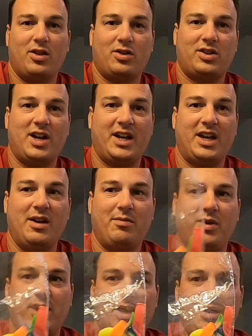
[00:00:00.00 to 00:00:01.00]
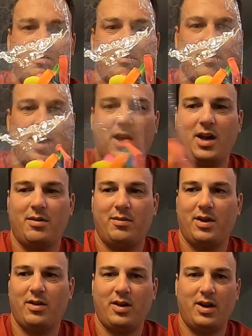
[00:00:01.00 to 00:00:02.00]
looks like empty, bam,
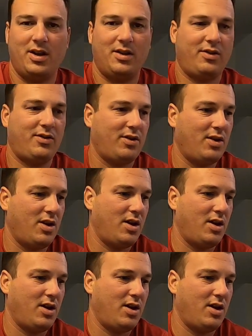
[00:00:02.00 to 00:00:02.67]
there it is.